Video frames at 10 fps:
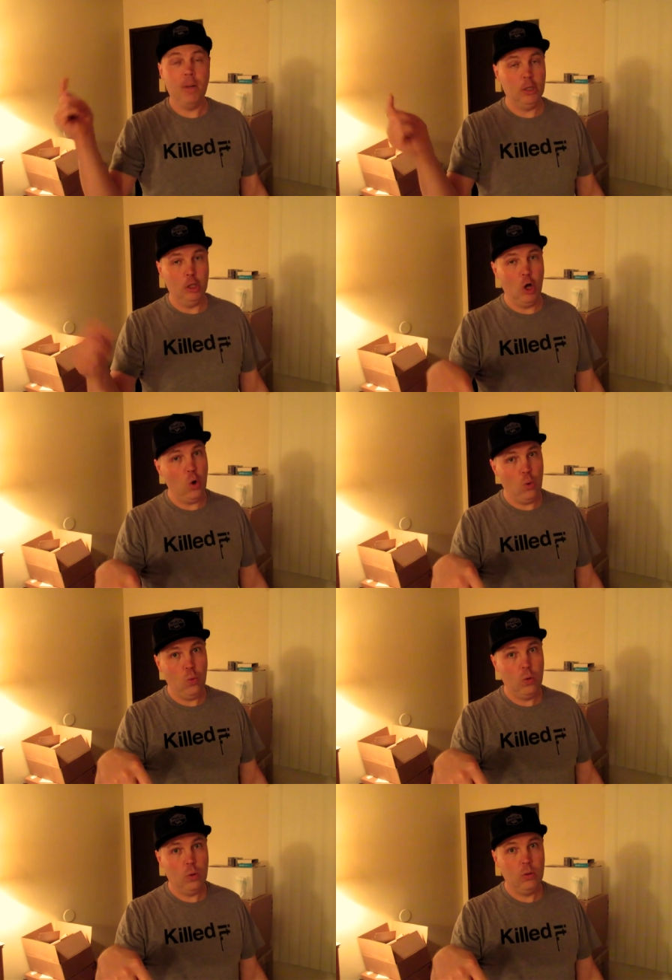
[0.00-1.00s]

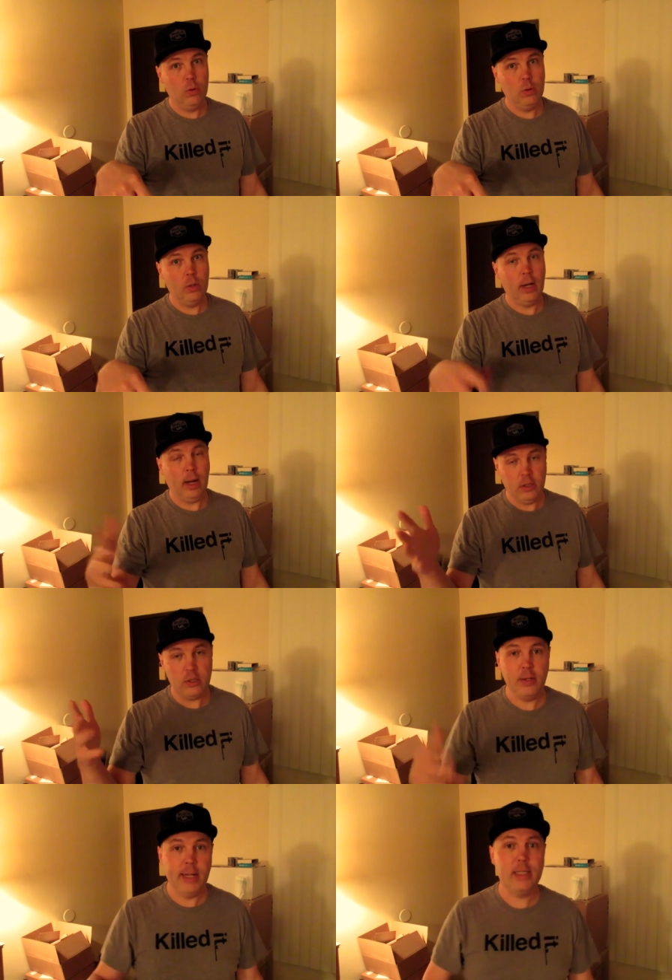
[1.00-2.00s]
below and I'll
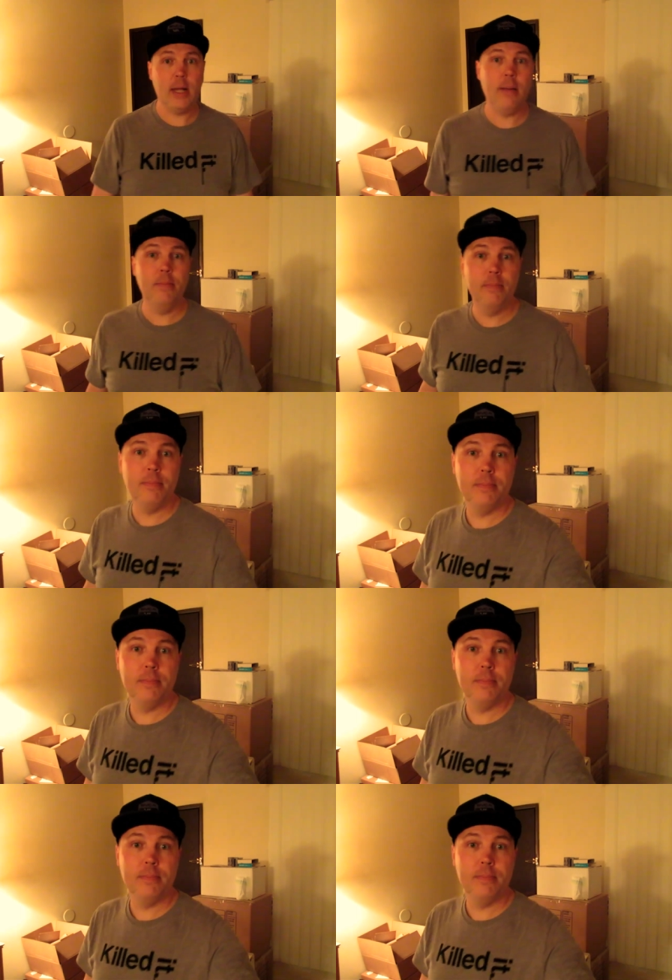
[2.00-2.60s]
see you next time.